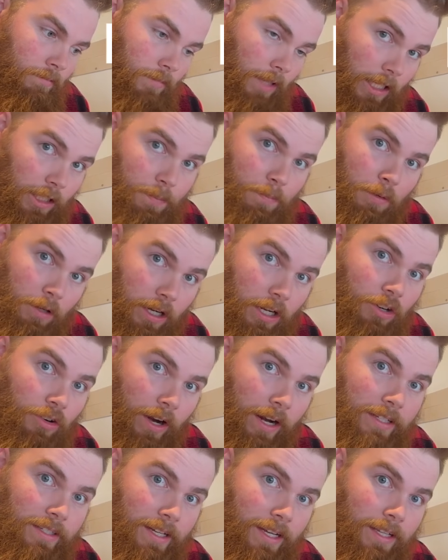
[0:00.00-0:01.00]
That's pretty
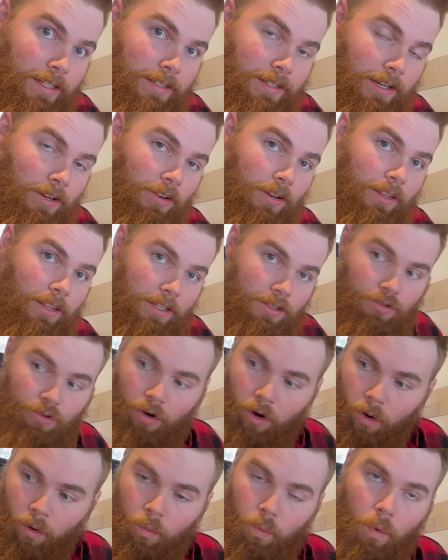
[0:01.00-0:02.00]
crazy considering these are
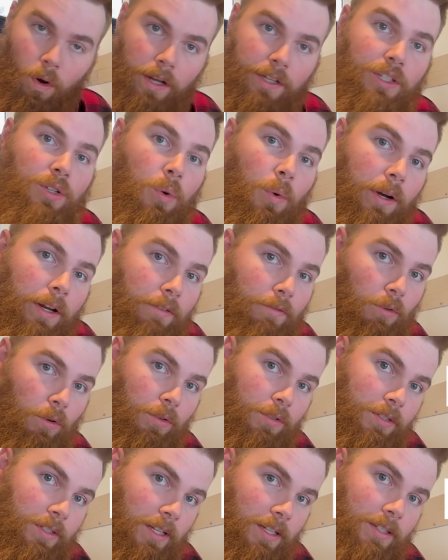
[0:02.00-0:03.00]
all 120
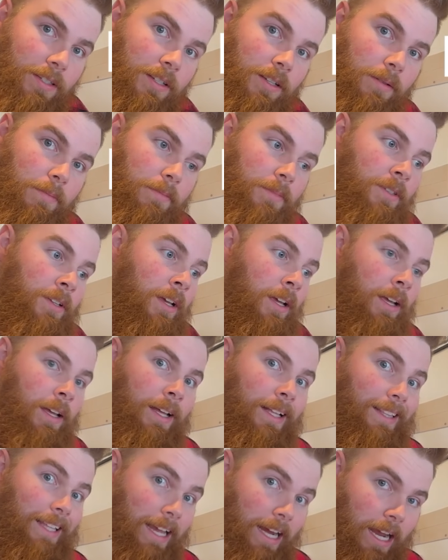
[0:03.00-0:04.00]
volt systems
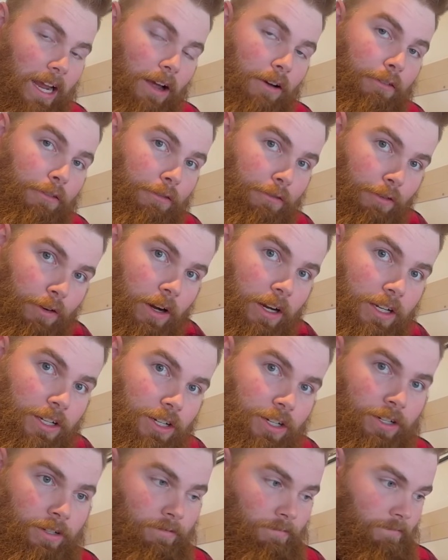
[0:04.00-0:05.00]
like a
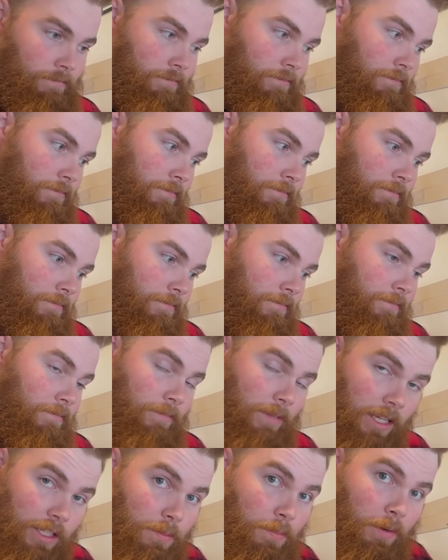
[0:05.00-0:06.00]
fridge.
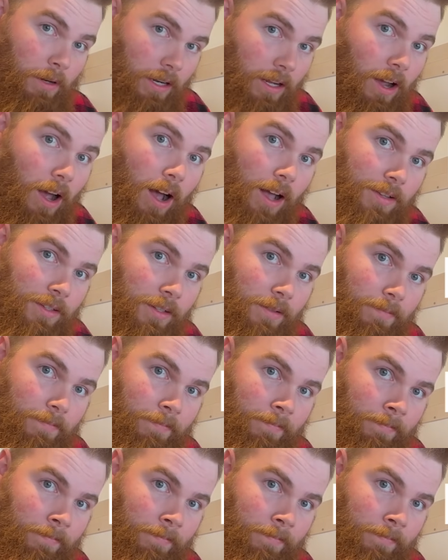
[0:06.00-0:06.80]
It's pretty awesome.